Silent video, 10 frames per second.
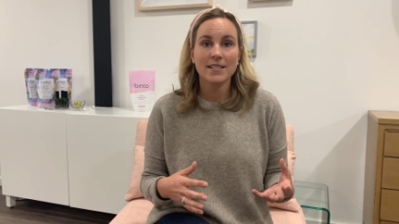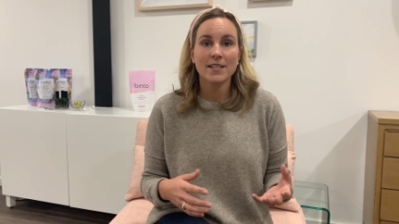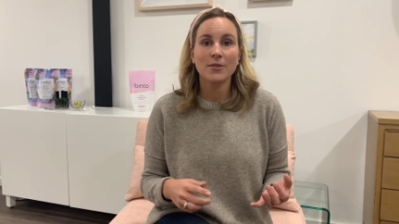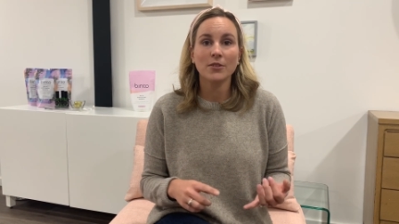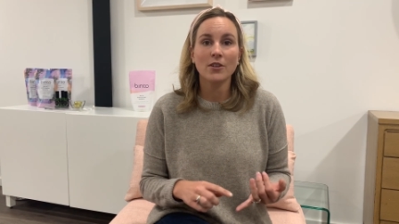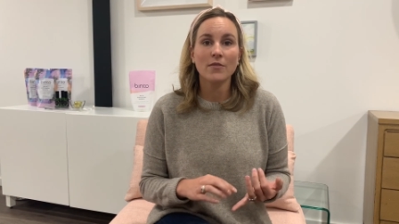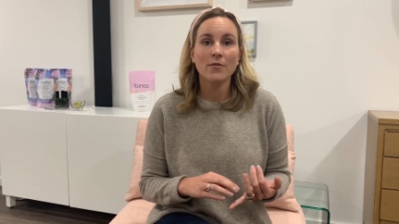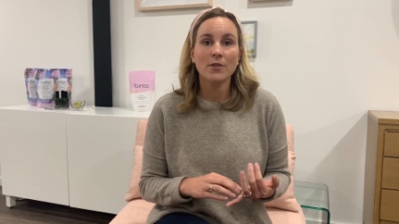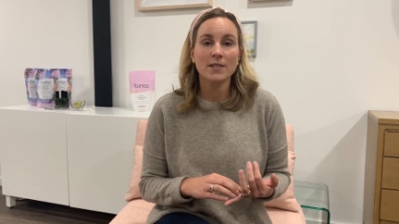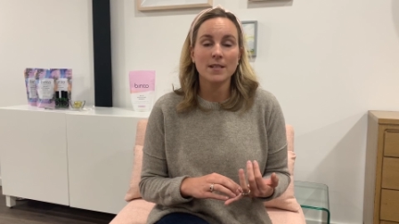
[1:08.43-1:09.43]
So
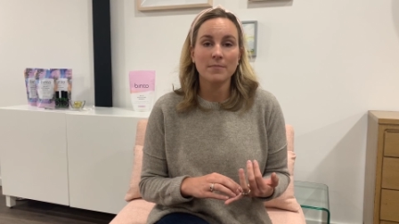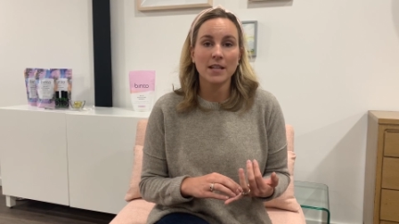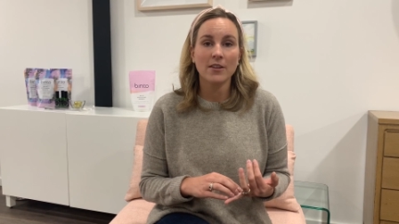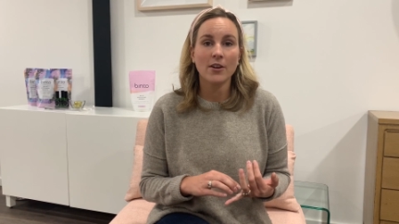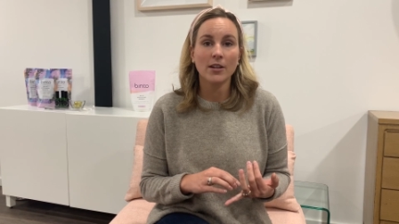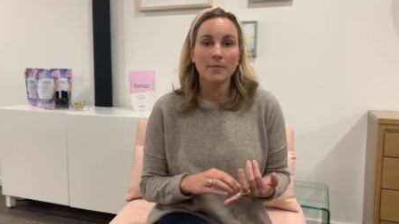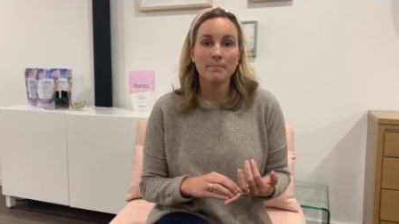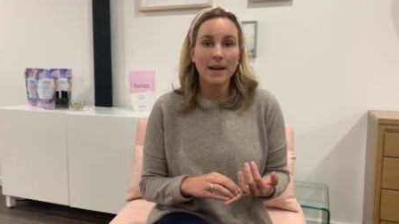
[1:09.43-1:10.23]
look for something called